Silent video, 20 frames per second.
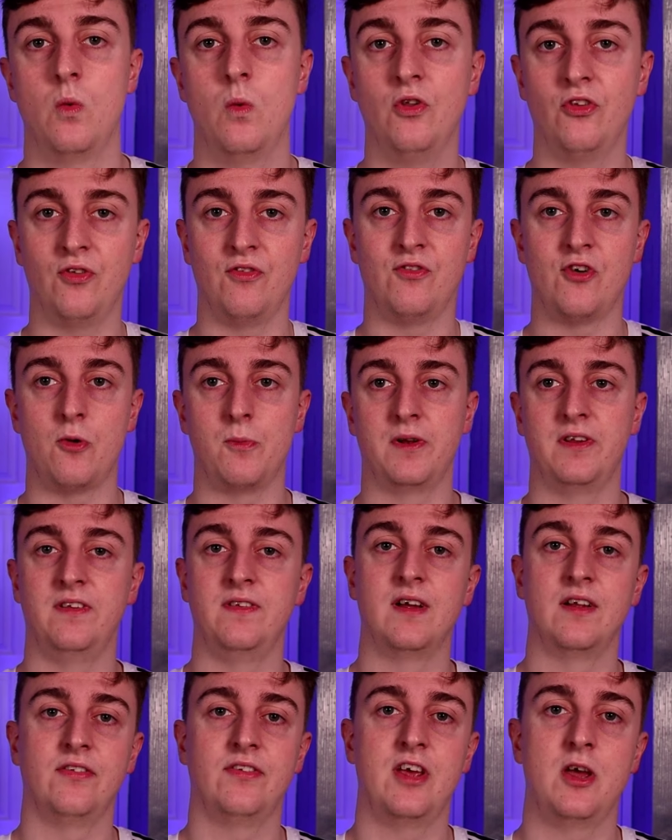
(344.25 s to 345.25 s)
Once we've formatted
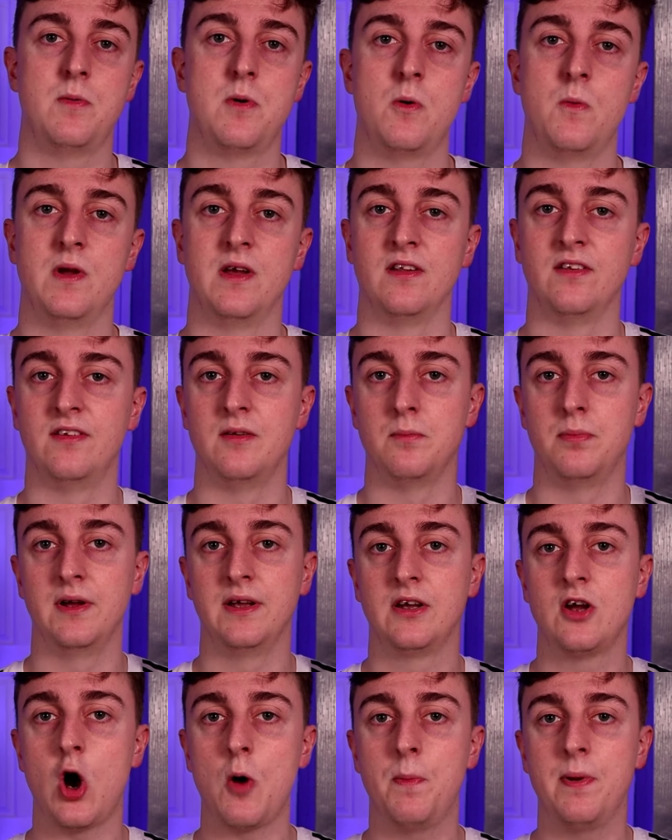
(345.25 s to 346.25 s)
that table, we can simply
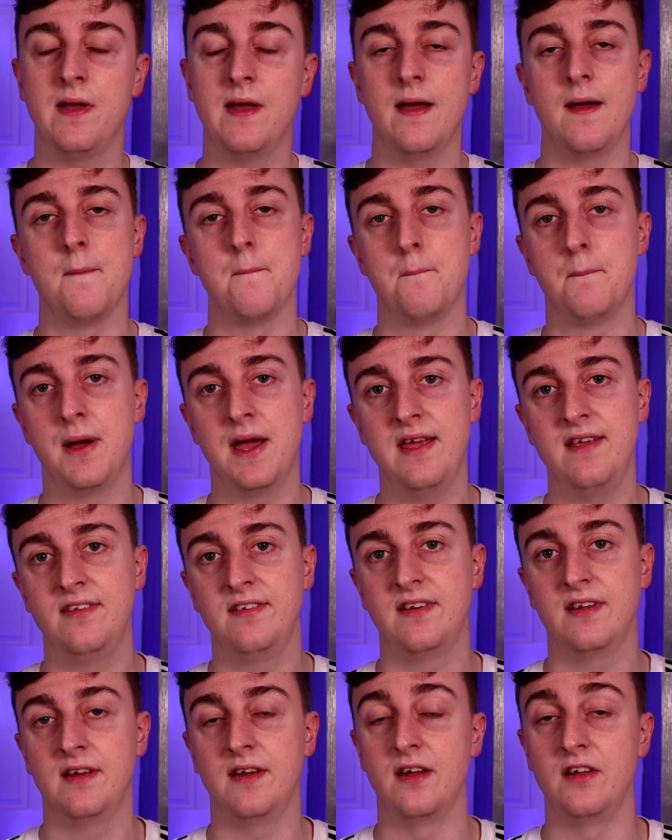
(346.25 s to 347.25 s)
copy it and
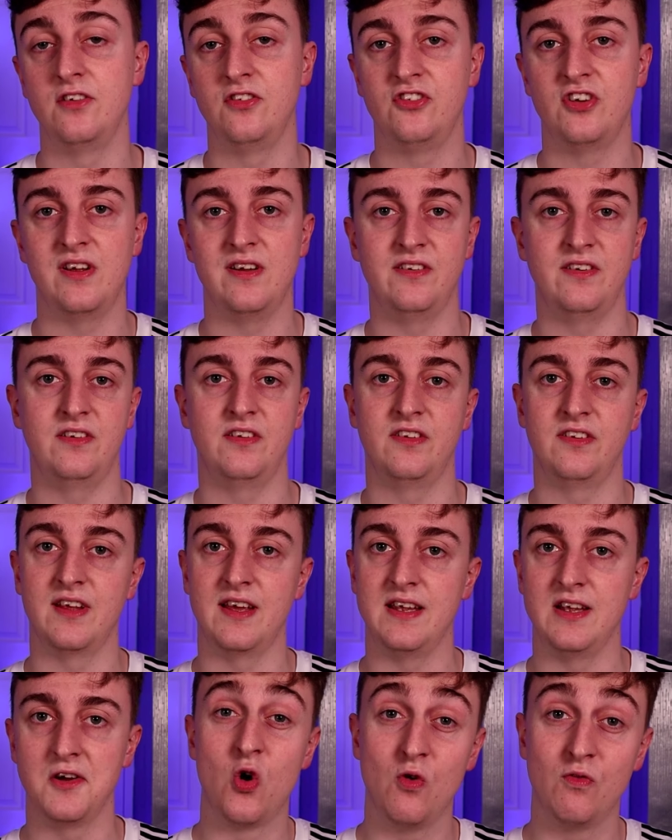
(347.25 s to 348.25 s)
paste it and change it to
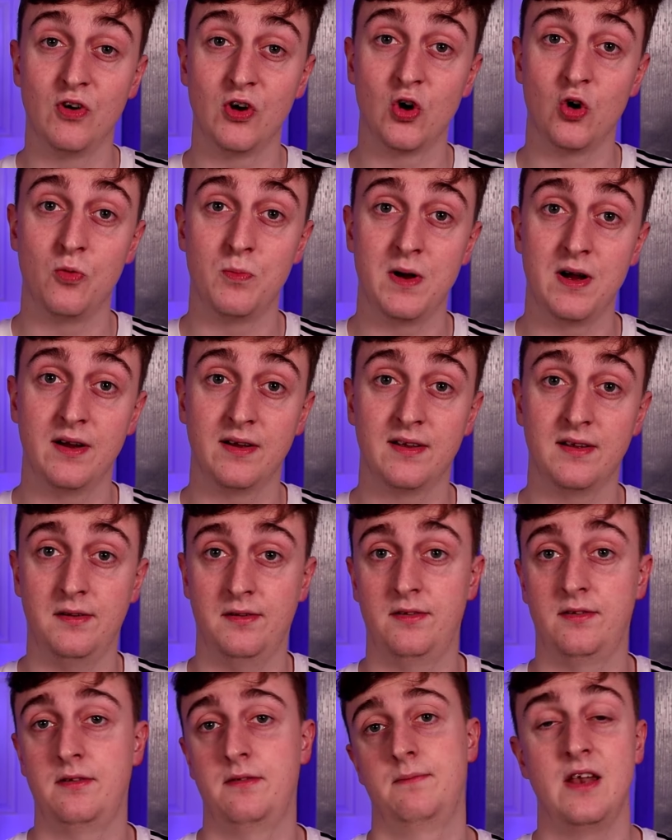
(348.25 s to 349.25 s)
say over goal
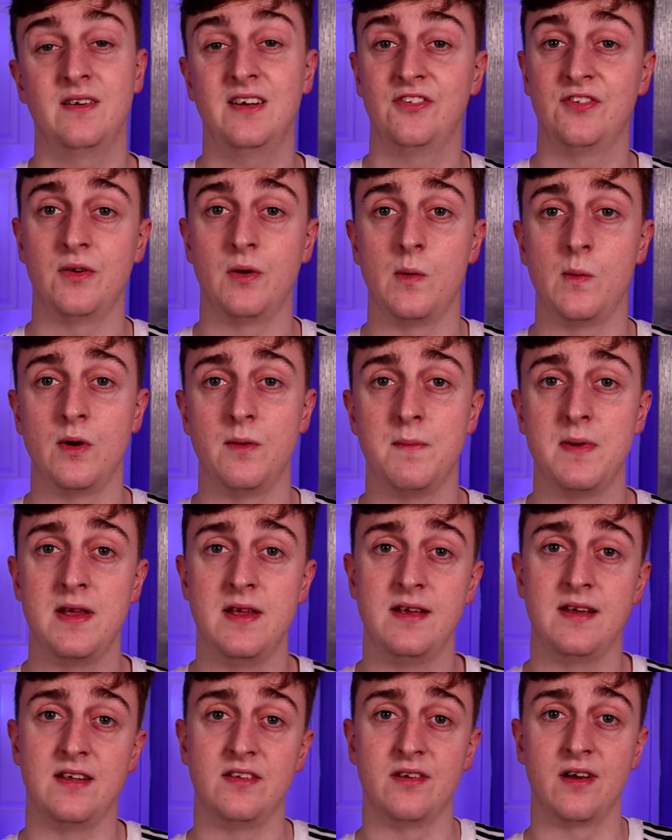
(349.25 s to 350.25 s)
markets. And the last thing we want to
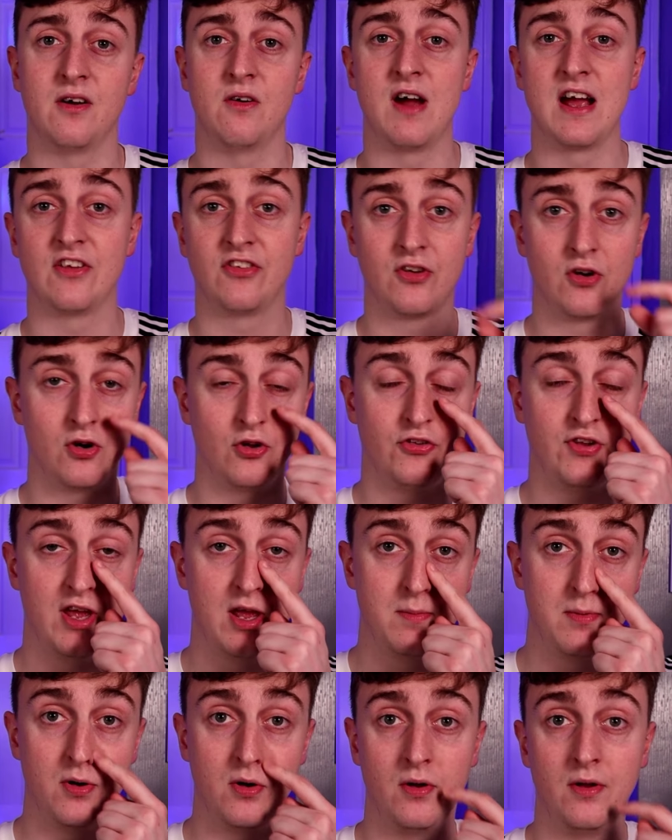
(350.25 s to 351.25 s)
make is a correct score
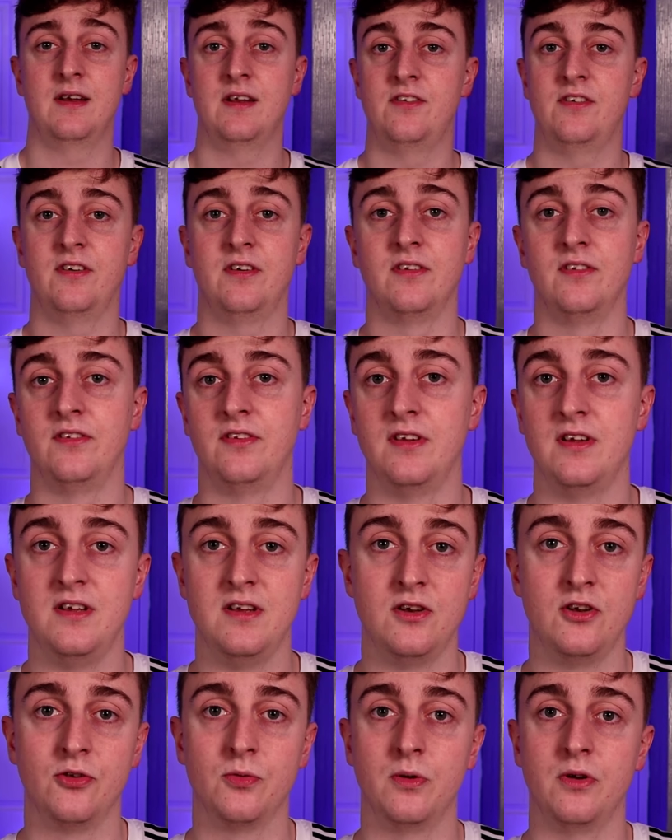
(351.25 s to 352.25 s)
table. And as you can see,
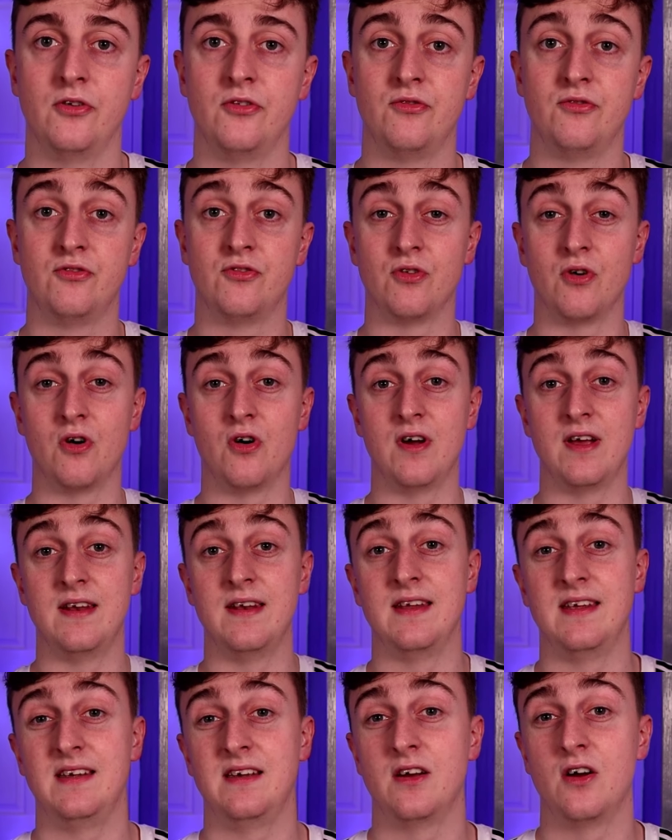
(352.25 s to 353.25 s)
you just want to to draw
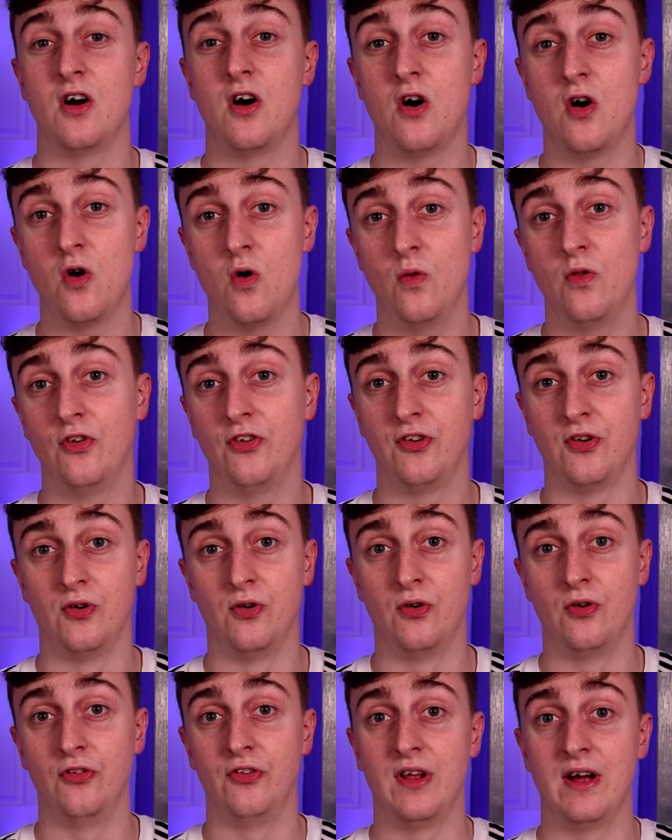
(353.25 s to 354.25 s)
in here all the
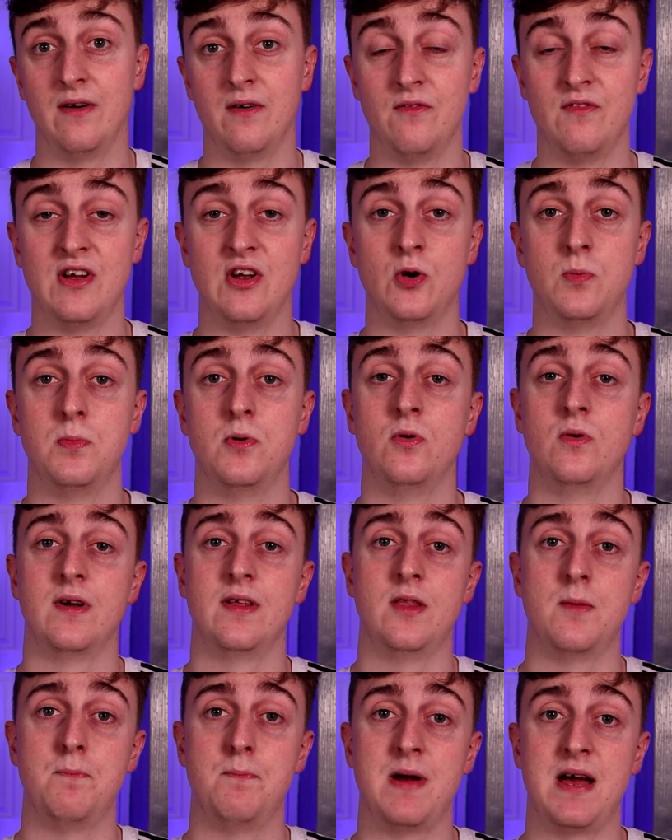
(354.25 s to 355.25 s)
scores that are available
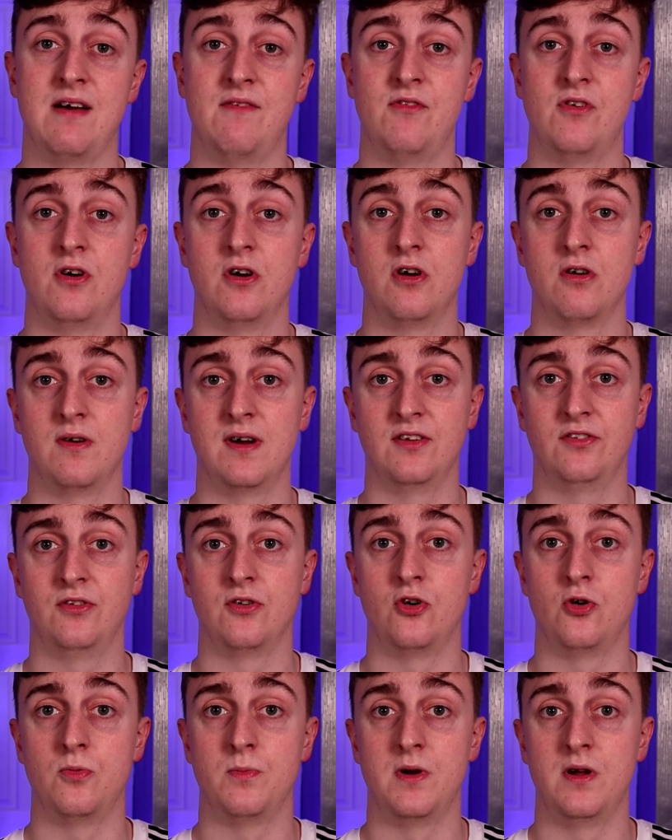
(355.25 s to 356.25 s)
in the Betfair Correct
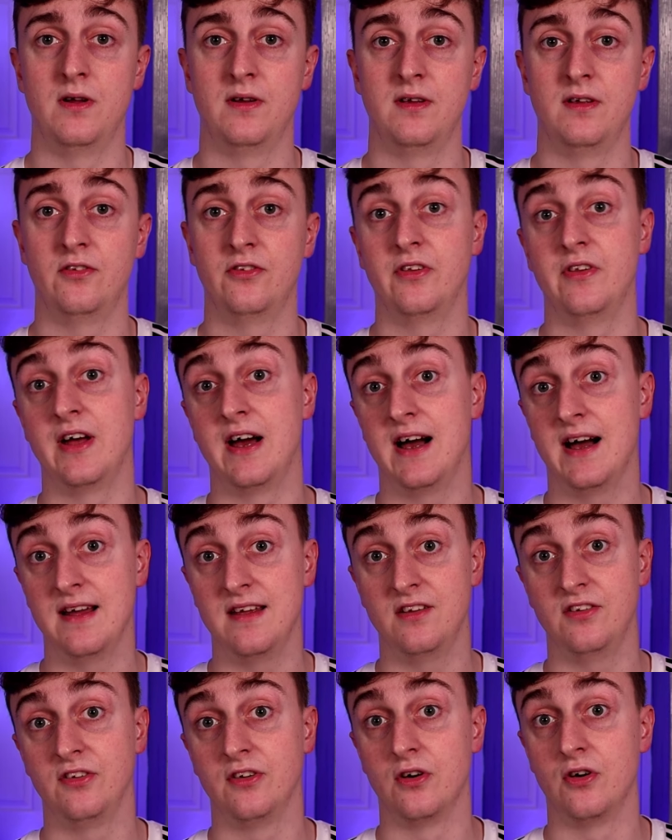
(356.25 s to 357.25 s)
Score Market. So the
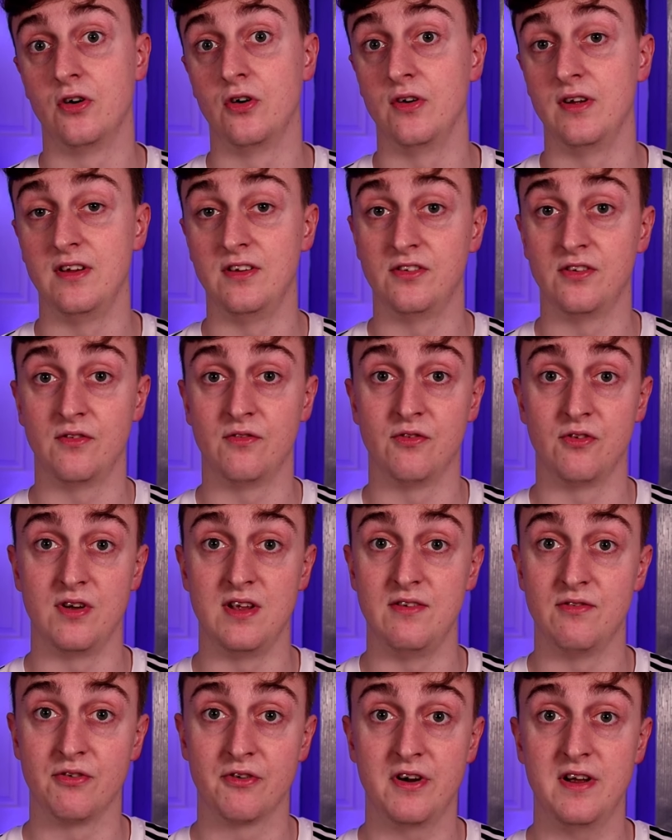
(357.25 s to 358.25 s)
highest score is
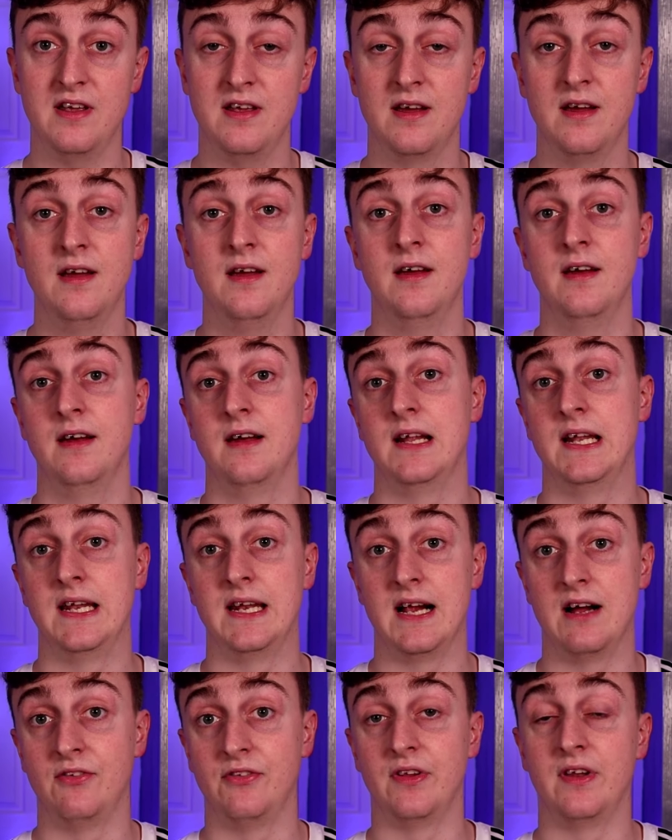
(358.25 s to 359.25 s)
3 3, and then
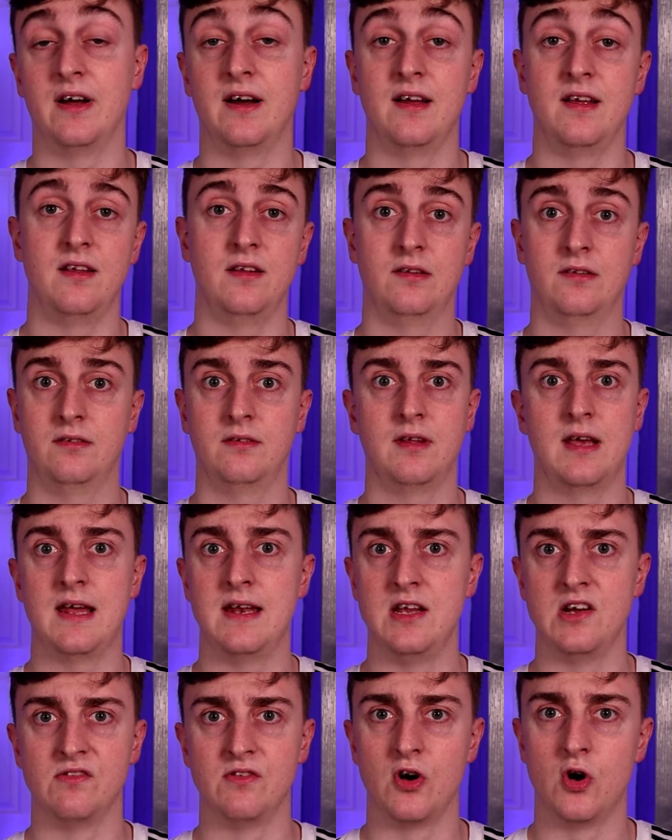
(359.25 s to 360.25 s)
after that, it's
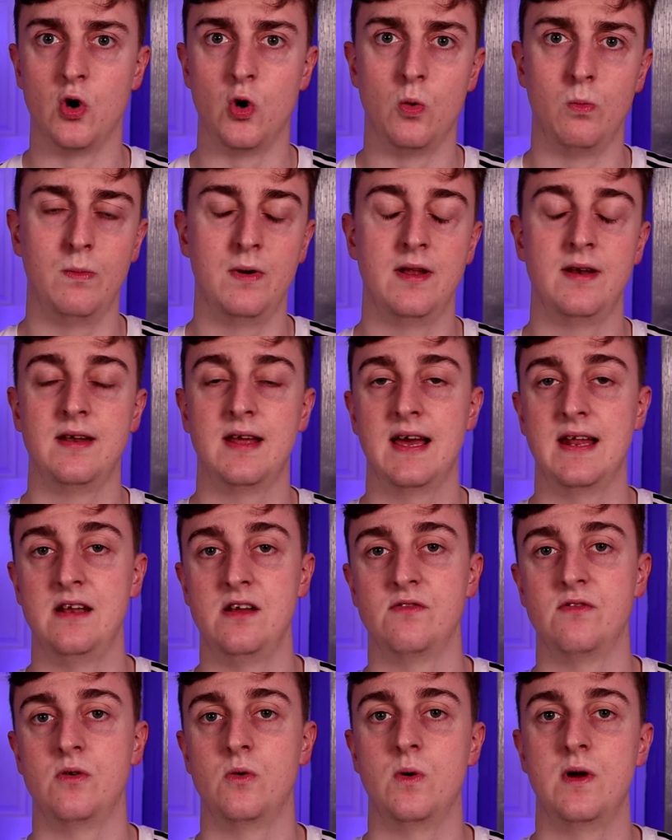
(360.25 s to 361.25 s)
any other home win, any
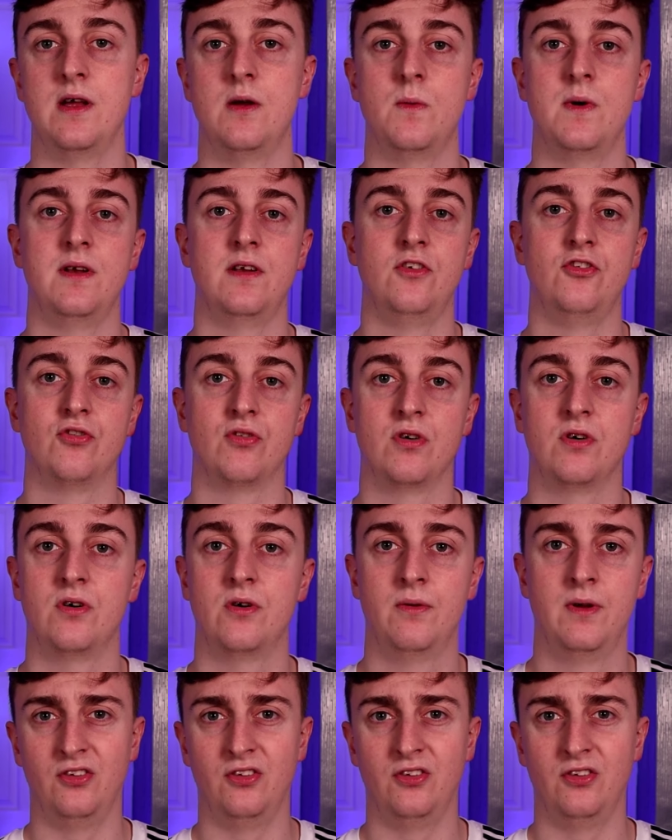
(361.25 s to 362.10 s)
other away win and draw.